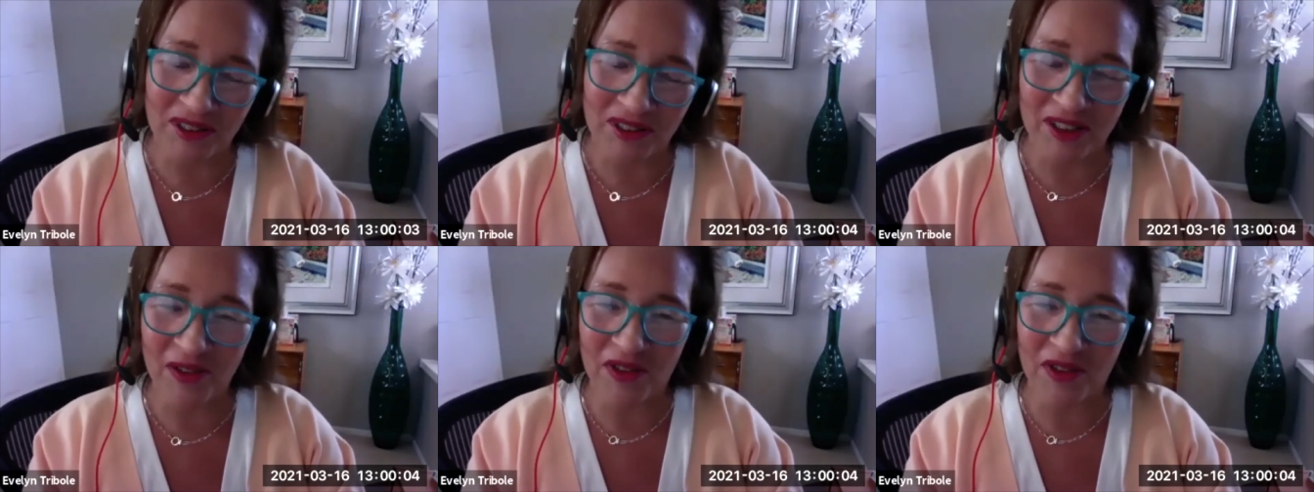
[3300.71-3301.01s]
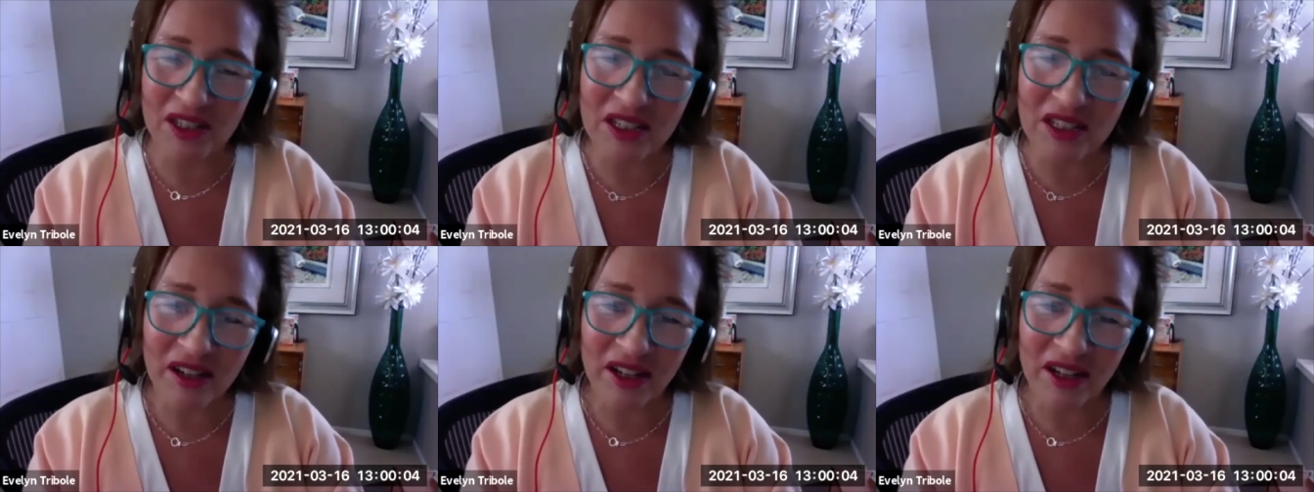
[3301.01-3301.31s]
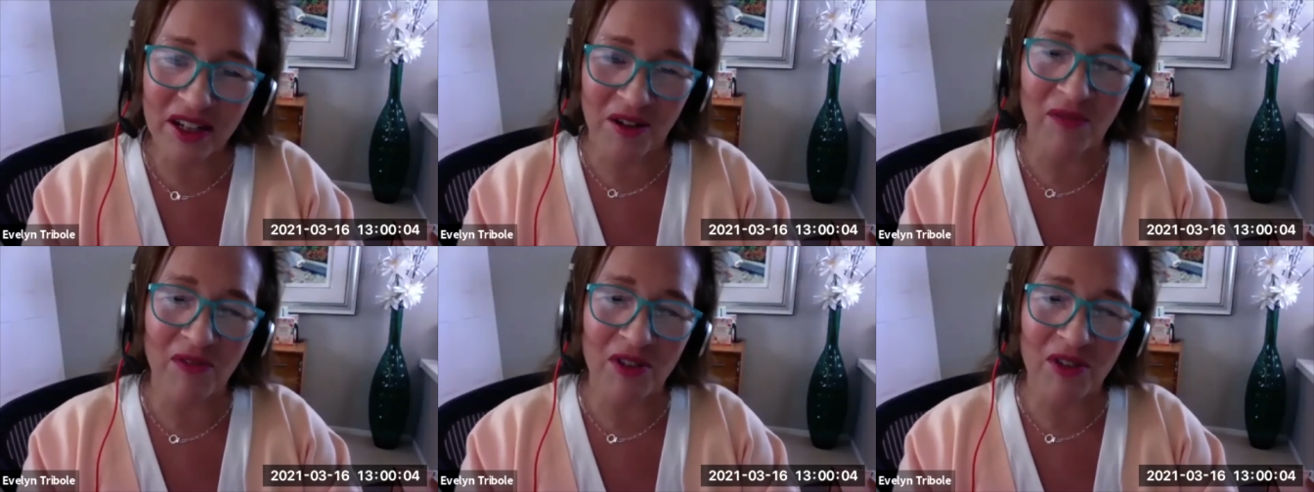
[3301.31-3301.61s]
You know, these kind
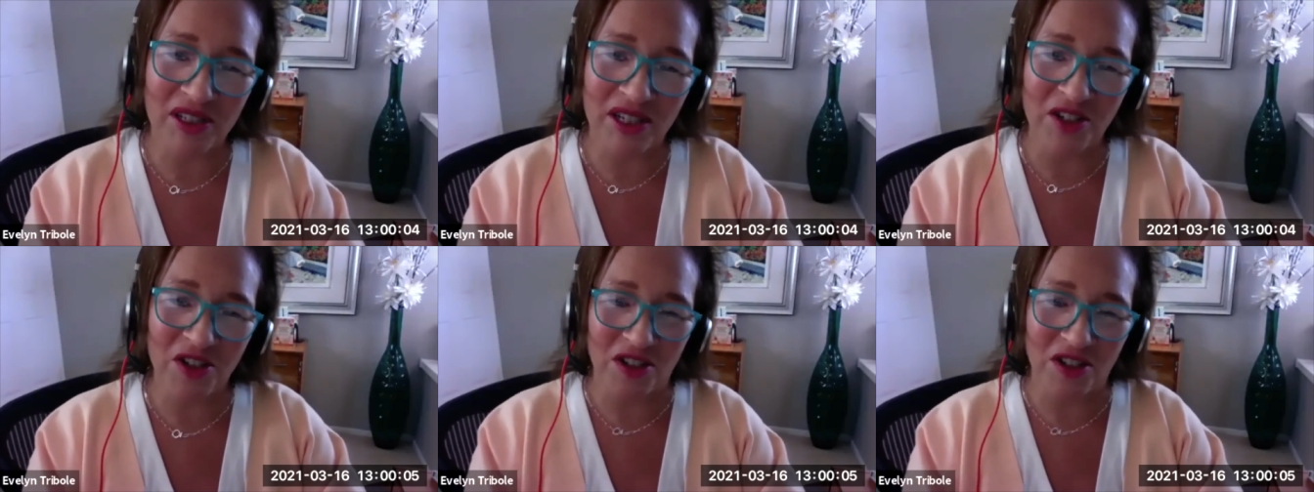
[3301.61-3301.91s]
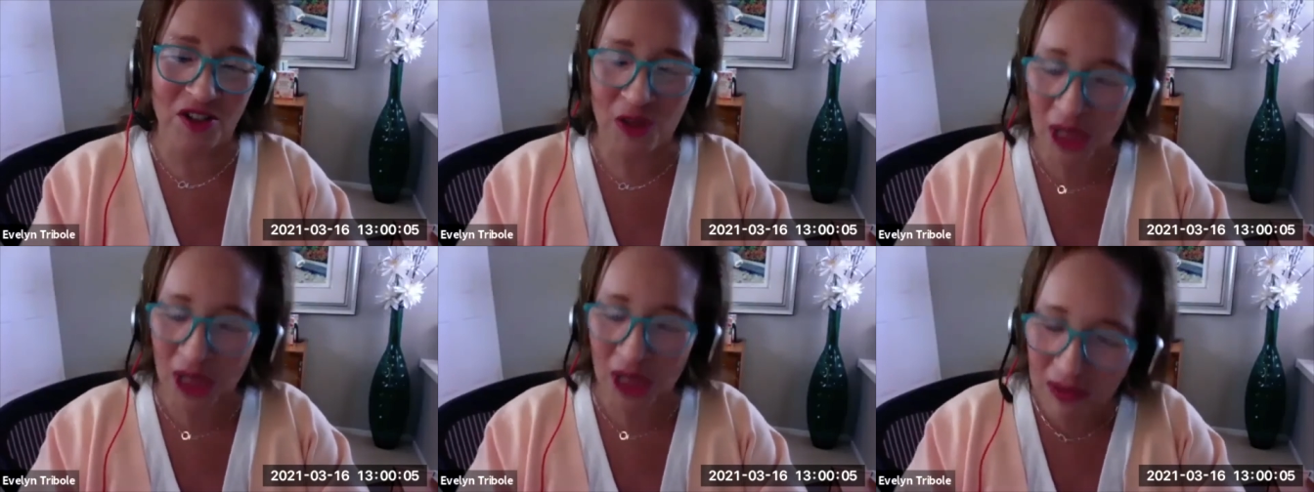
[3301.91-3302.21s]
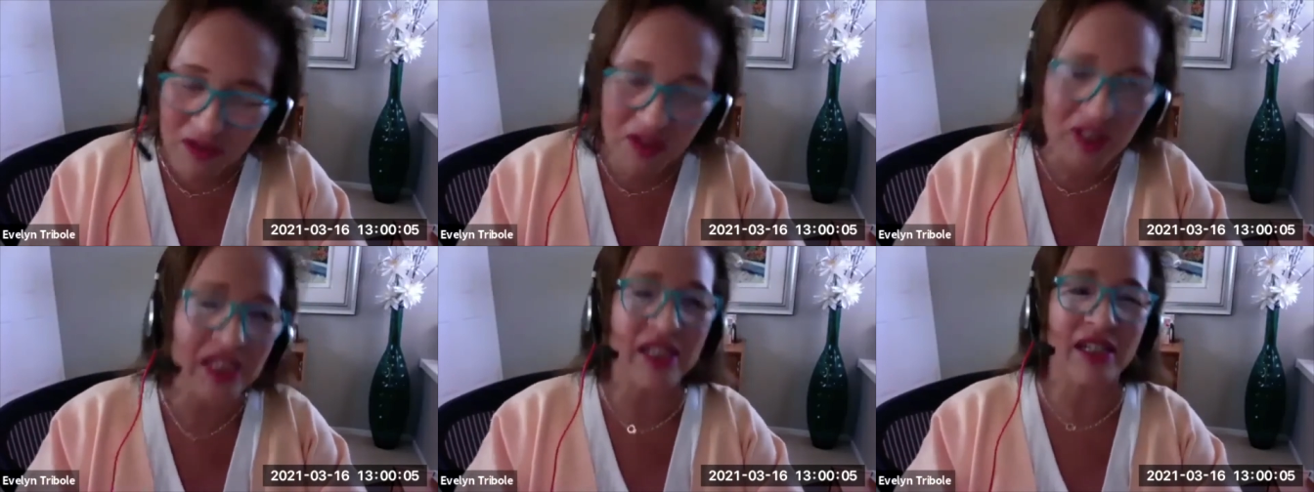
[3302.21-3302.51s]
of conversations. Don't
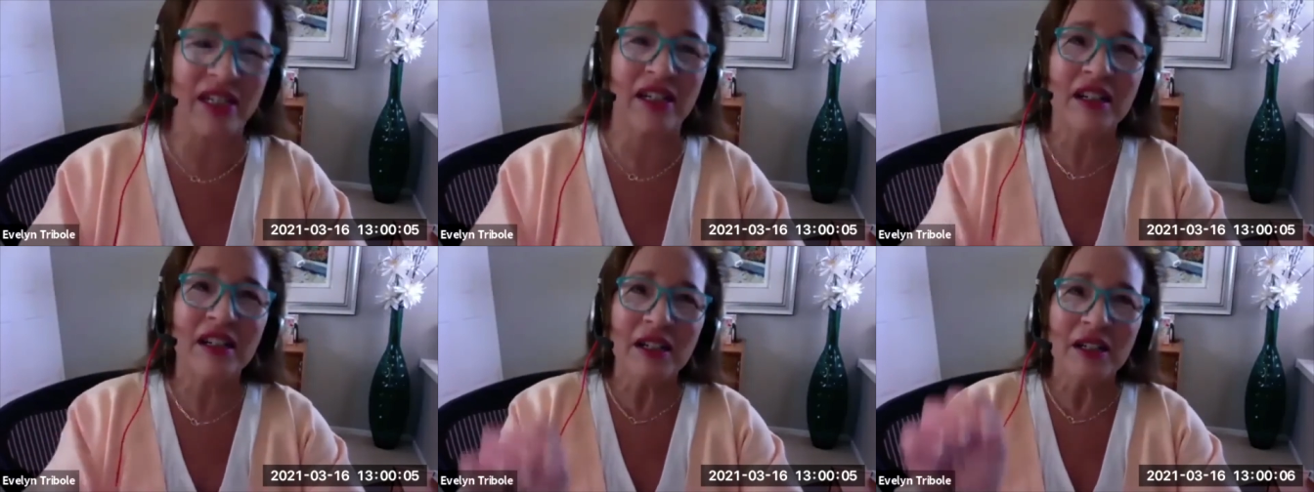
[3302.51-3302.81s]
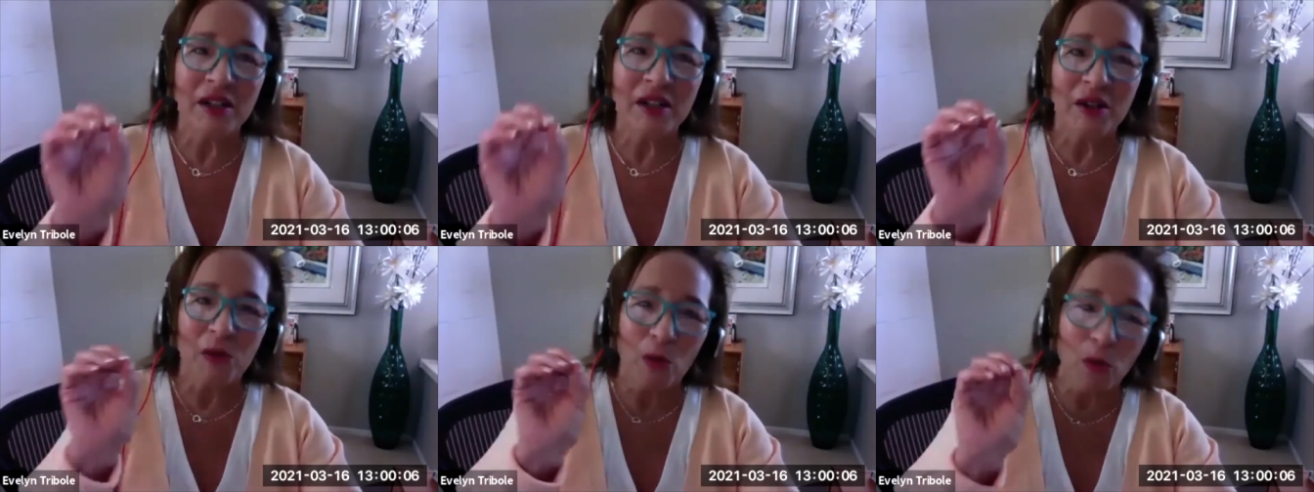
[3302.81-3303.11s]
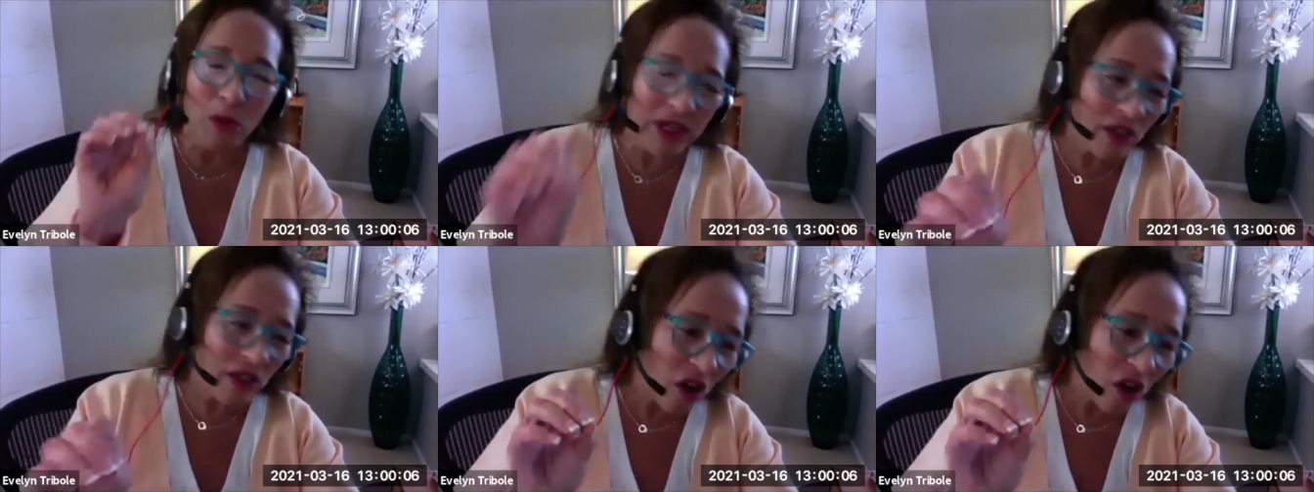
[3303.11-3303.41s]
ever forget,
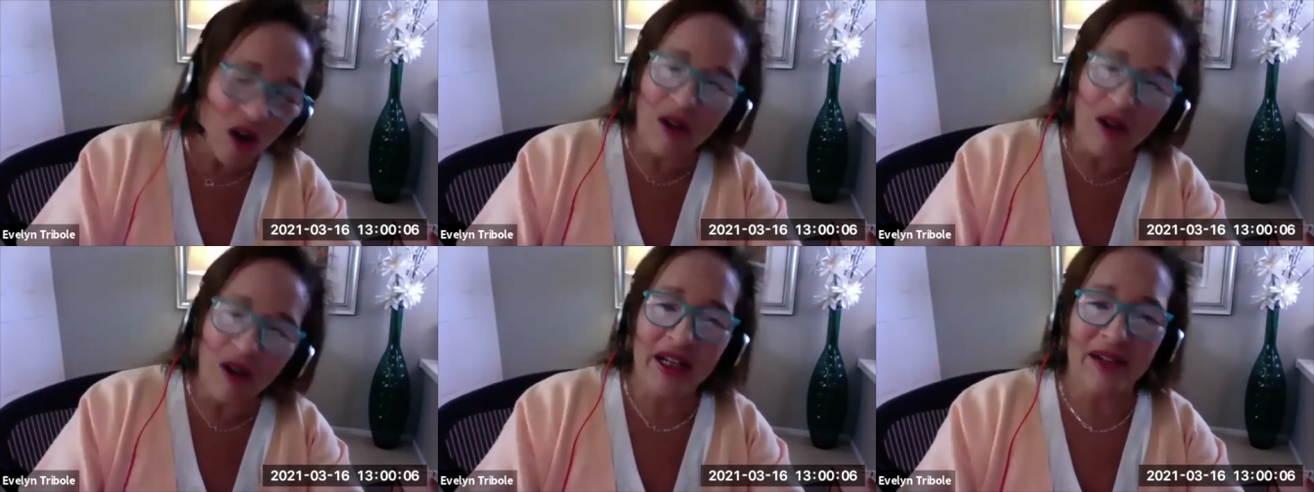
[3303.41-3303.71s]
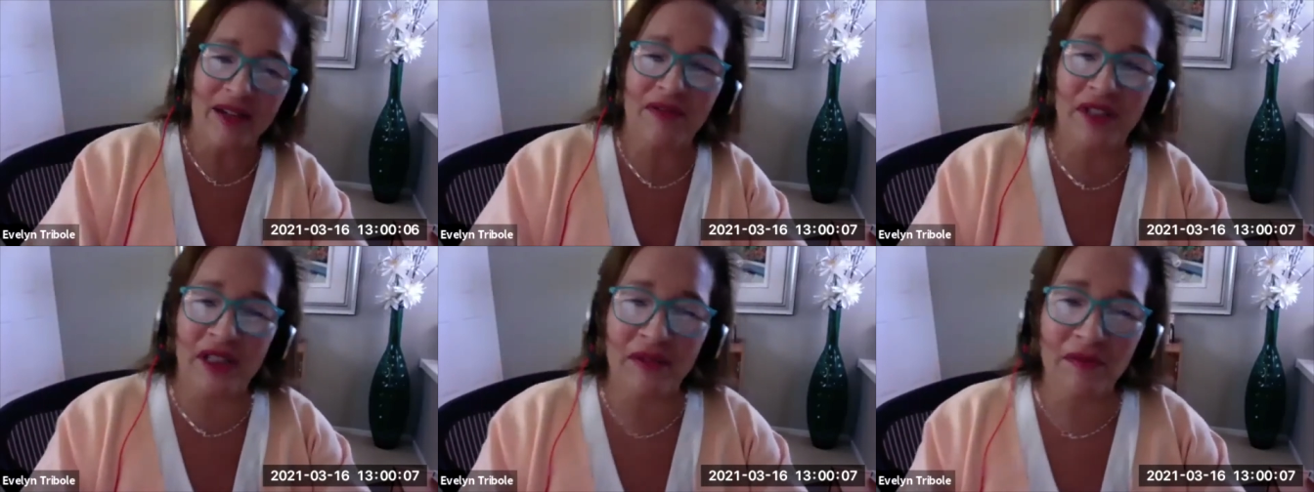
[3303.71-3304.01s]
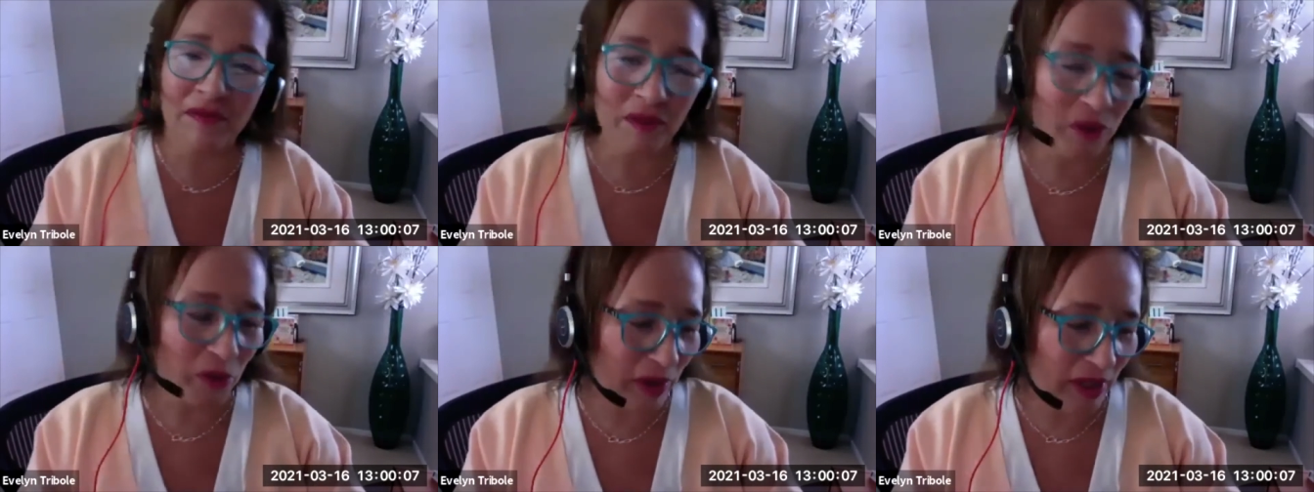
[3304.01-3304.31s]
we all have
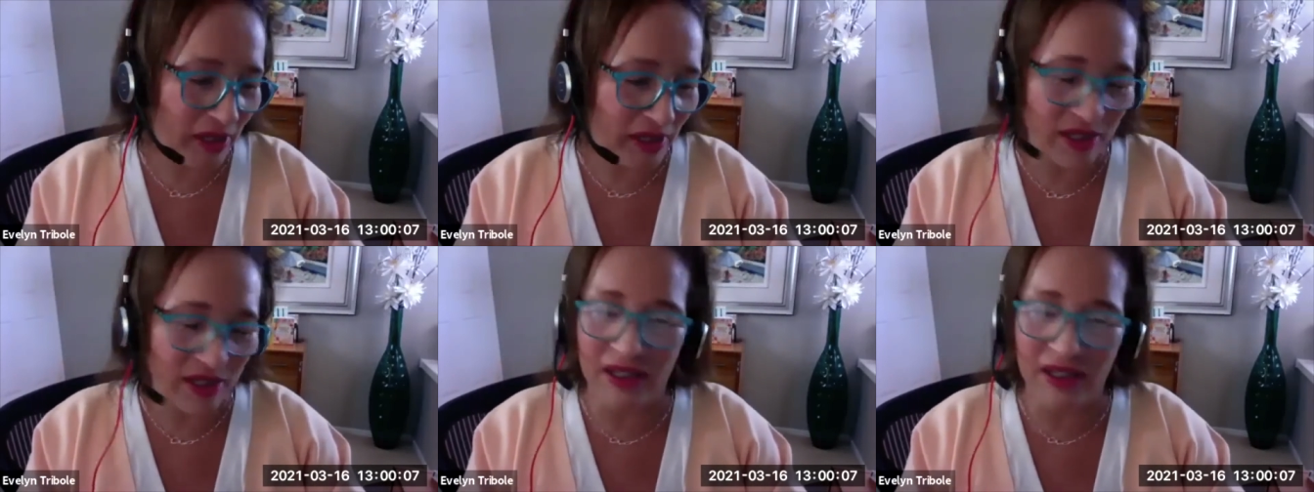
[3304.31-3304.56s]
influence